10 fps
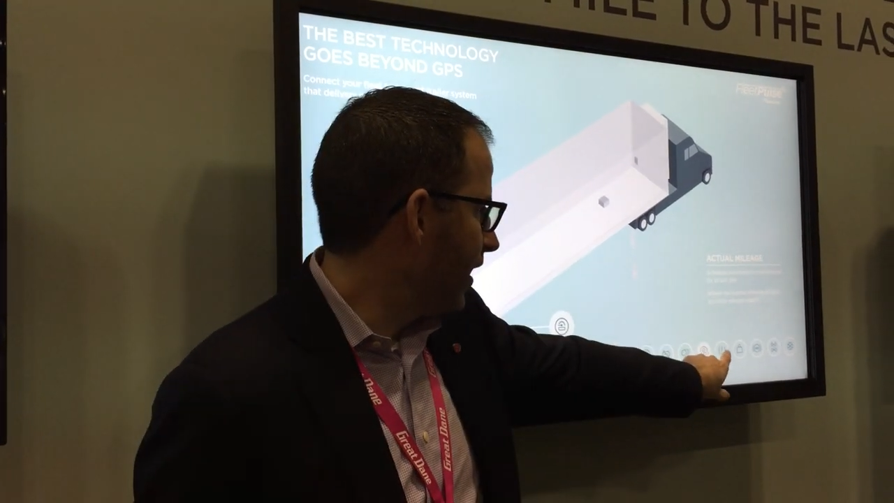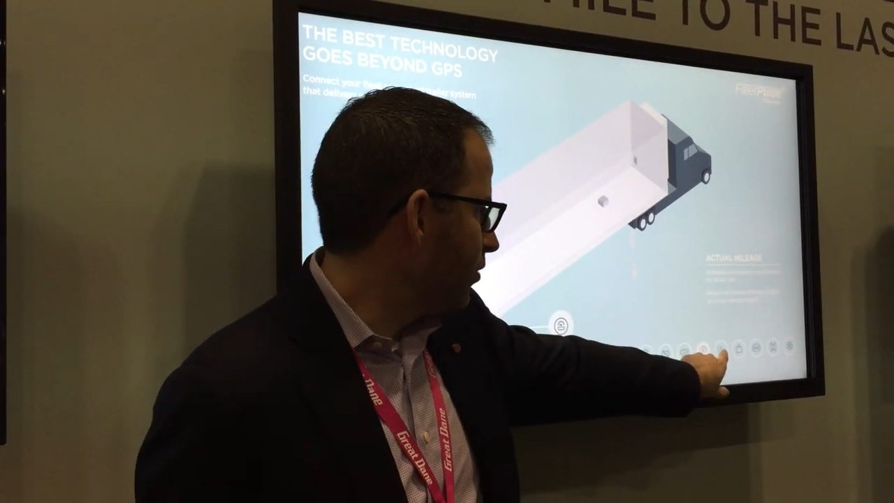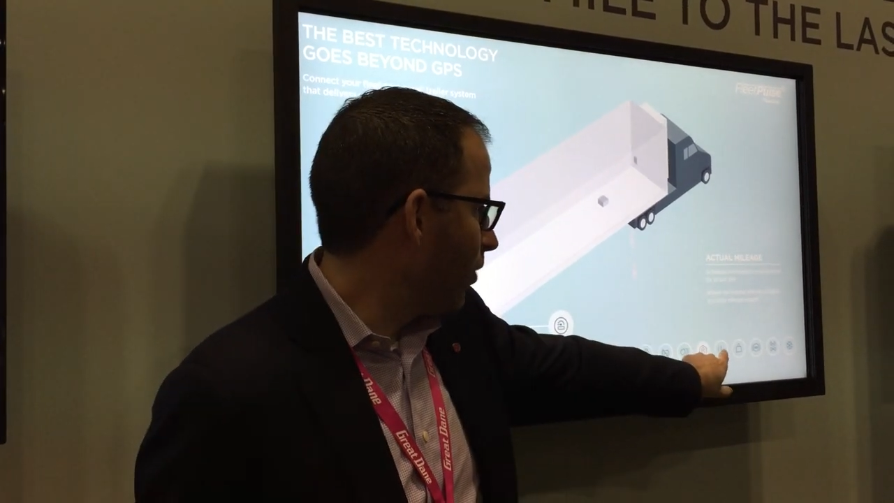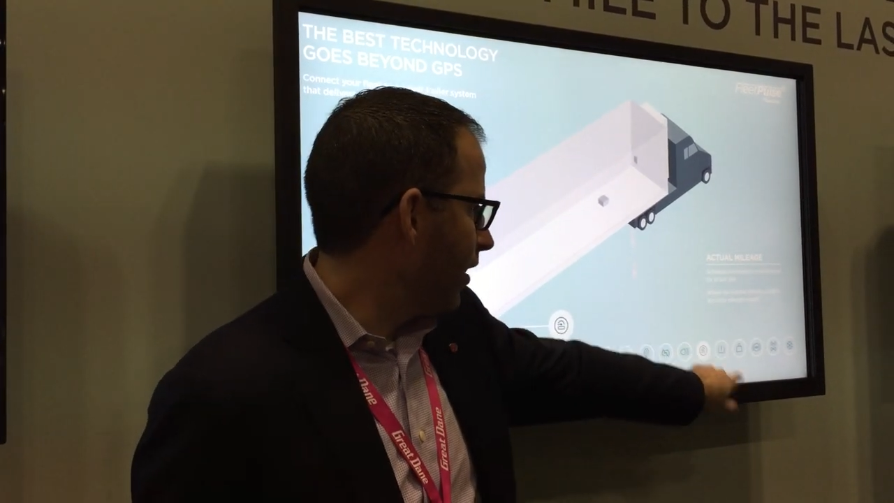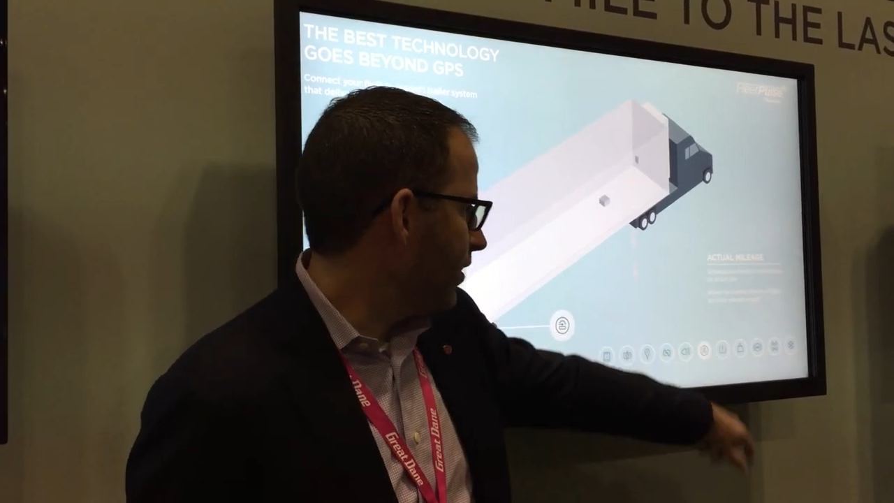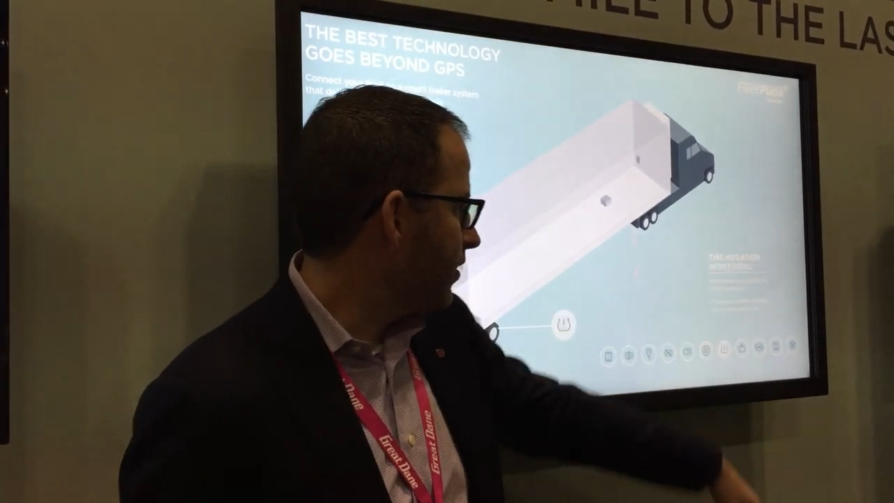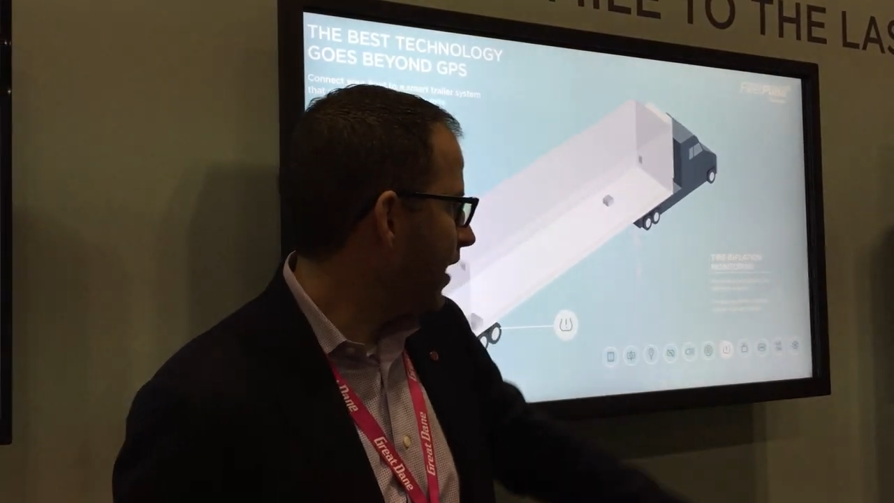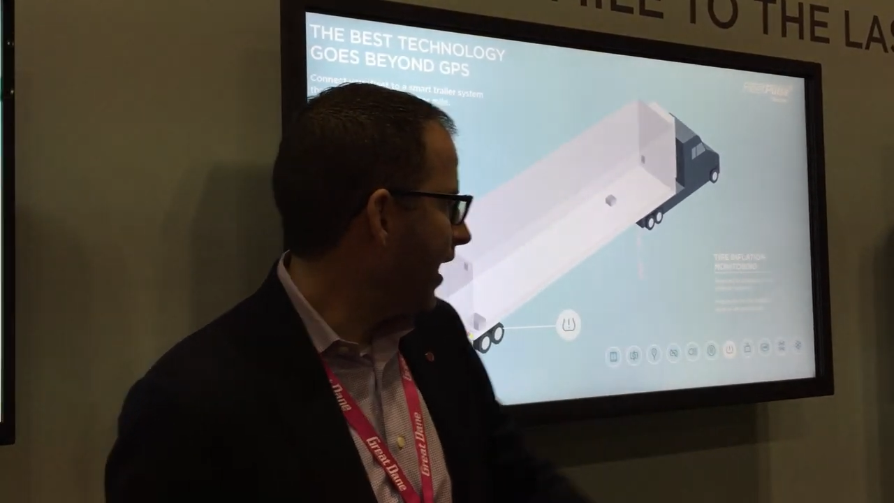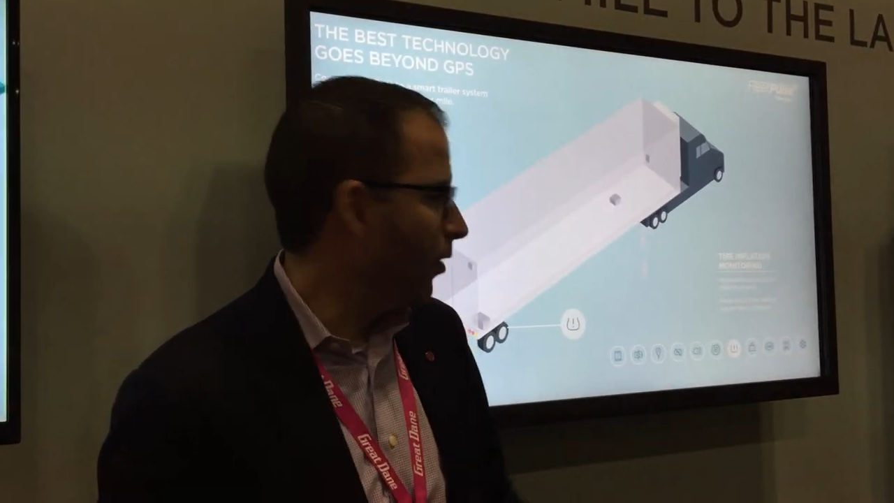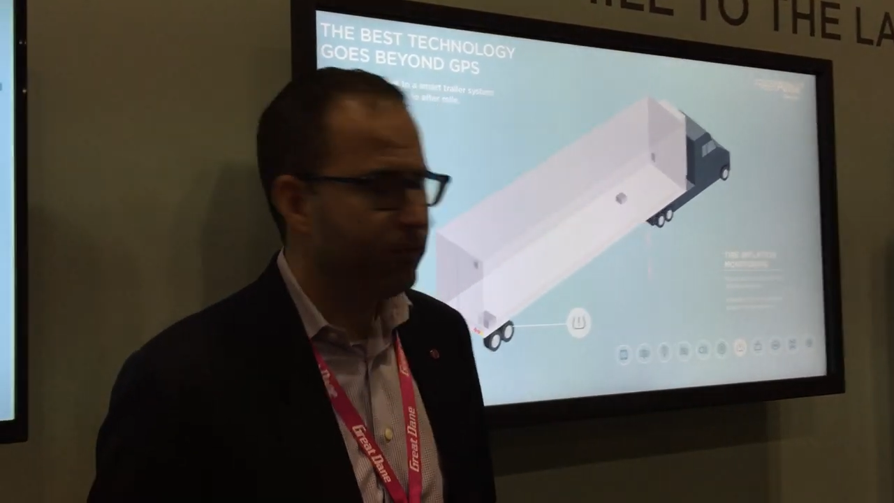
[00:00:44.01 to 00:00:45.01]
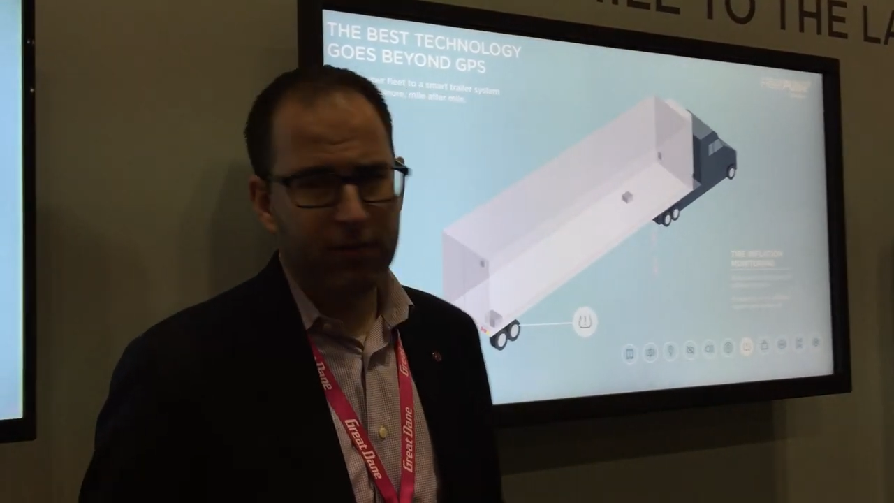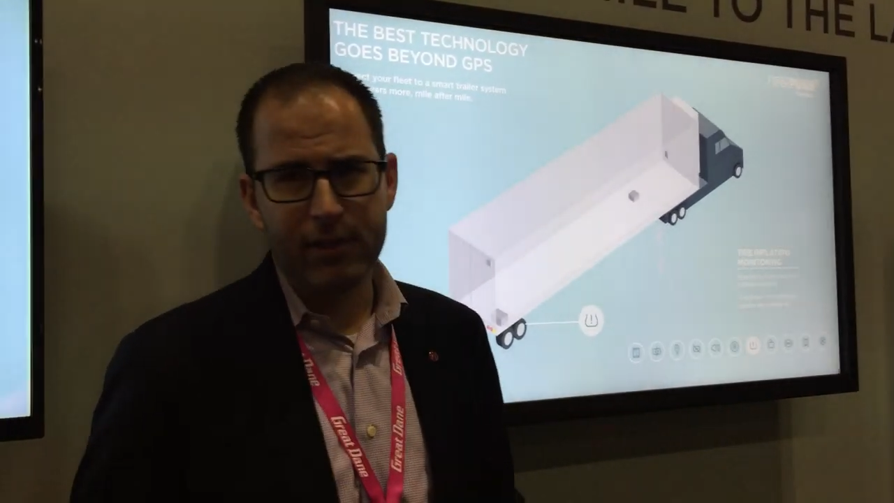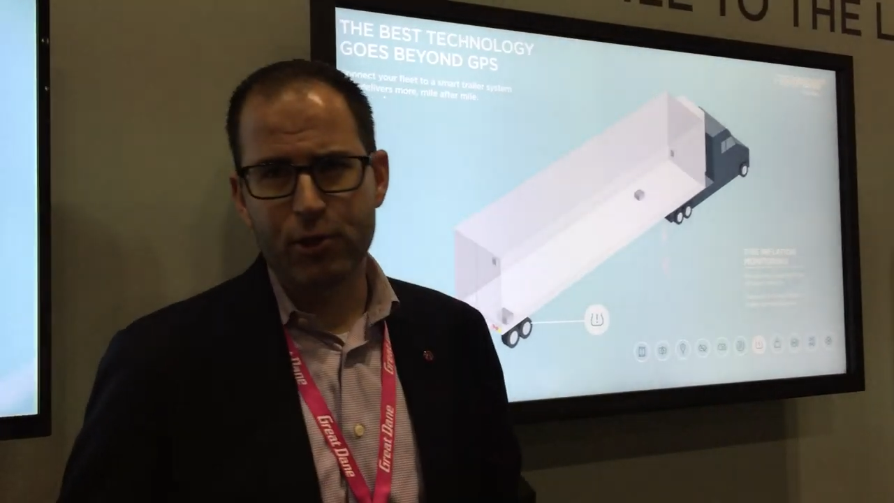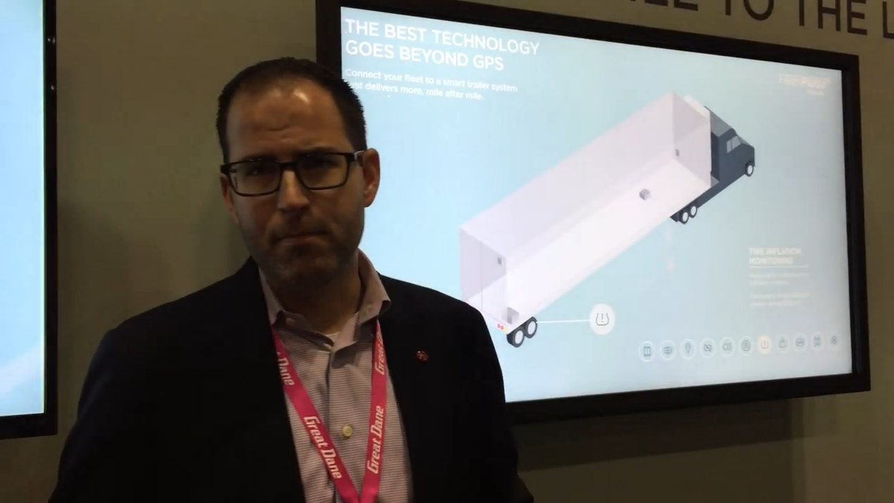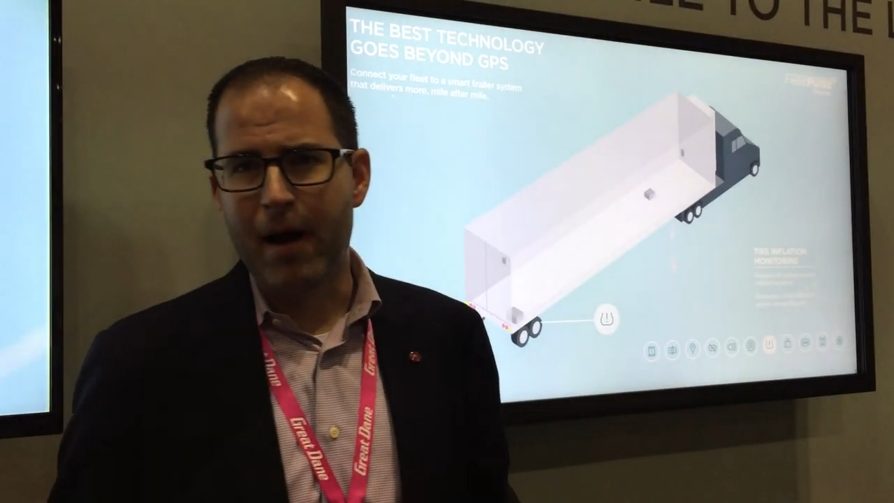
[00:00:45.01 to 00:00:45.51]
as well as tire
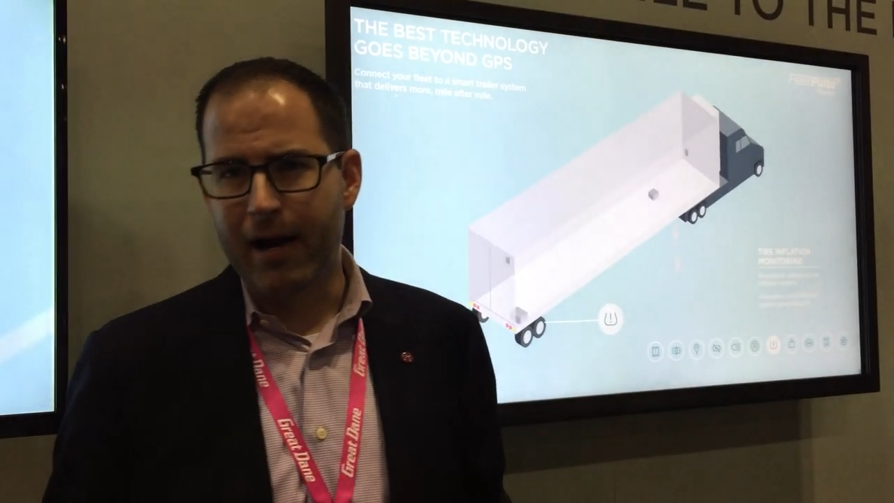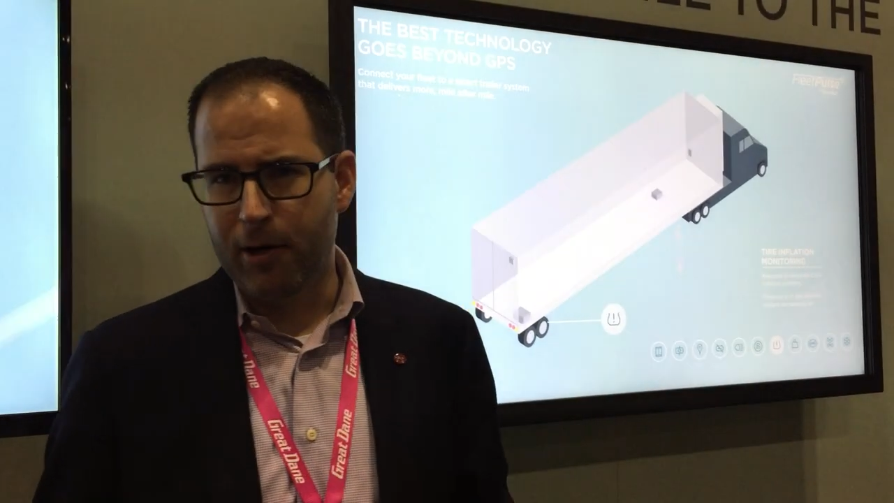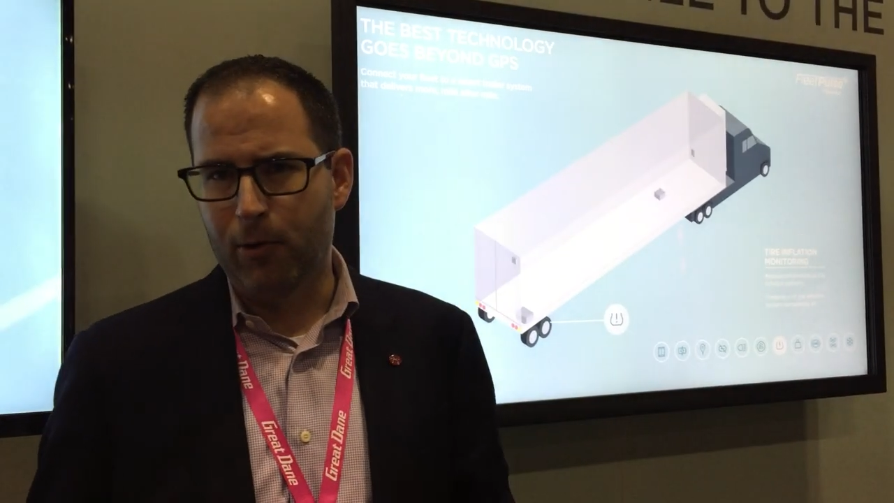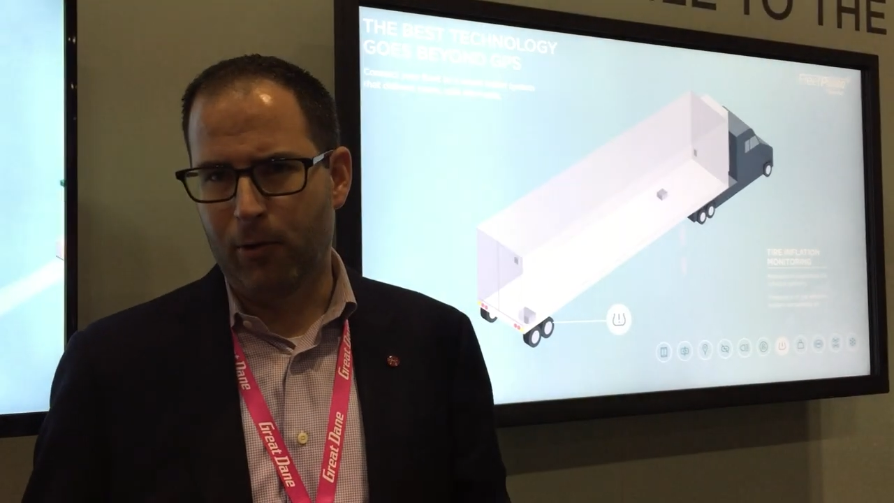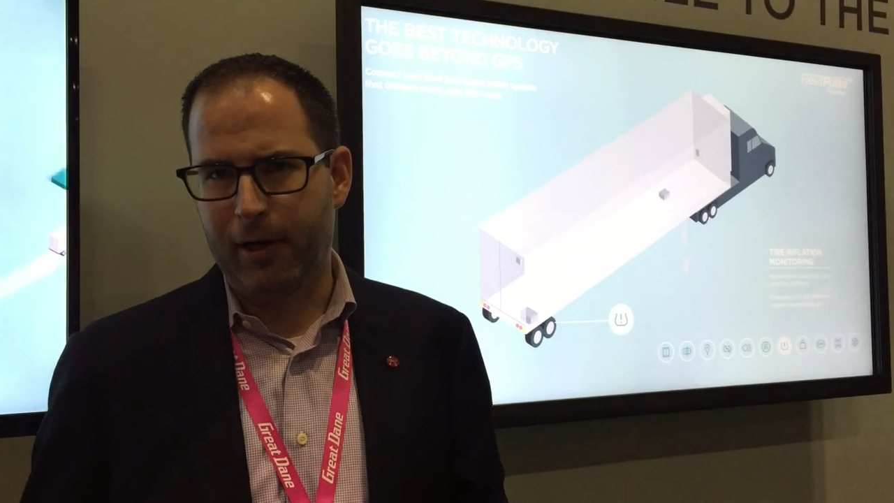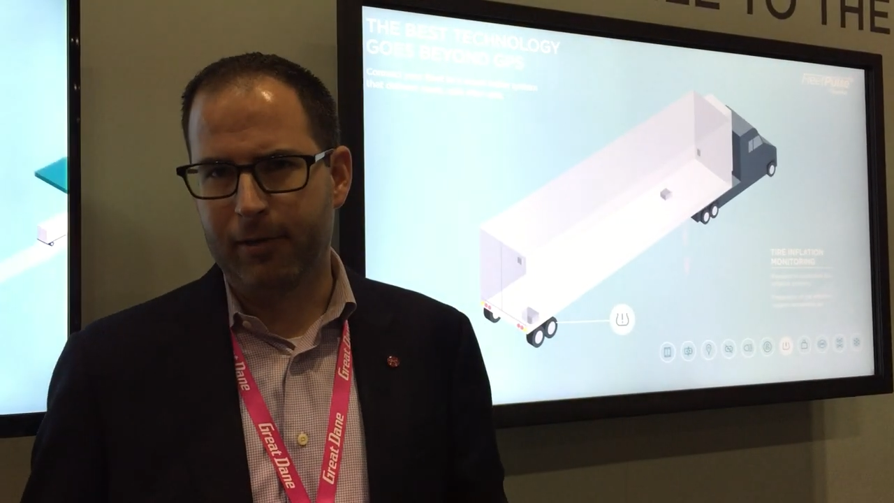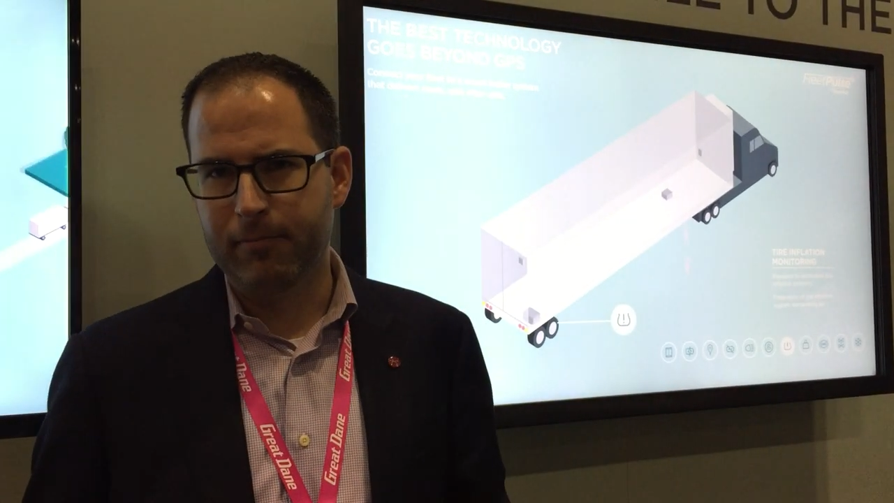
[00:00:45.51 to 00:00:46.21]
inflation monitoring.